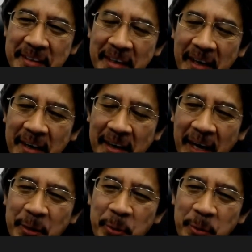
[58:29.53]
I
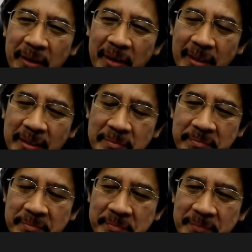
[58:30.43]
know
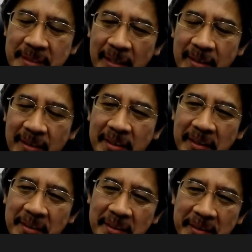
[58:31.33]

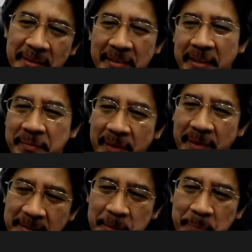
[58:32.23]

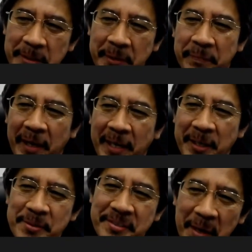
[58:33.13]
nervous, butterfly in your
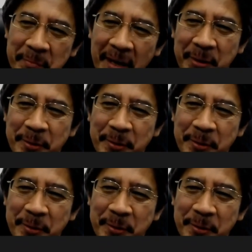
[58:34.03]
stomach,